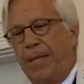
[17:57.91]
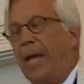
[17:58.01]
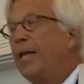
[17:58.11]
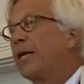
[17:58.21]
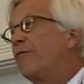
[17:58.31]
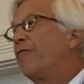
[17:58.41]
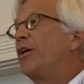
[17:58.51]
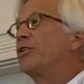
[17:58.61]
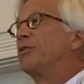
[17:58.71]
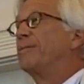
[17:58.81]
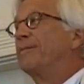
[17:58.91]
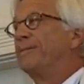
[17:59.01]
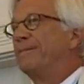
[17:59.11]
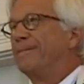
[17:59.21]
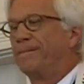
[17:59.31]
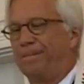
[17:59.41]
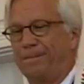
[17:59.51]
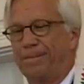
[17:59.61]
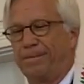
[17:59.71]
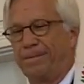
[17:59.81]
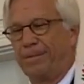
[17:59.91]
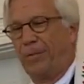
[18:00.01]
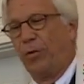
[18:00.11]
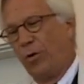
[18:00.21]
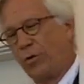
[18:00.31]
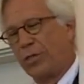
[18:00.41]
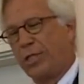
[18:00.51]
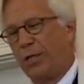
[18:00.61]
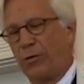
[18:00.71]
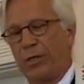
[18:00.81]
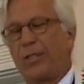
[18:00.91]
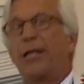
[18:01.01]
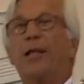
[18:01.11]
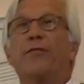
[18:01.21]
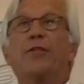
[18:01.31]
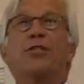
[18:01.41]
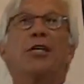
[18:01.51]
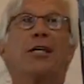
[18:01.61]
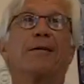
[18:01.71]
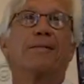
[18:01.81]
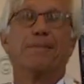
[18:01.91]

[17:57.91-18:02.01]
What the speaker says: and a confession. You know, the secret is I love to sing.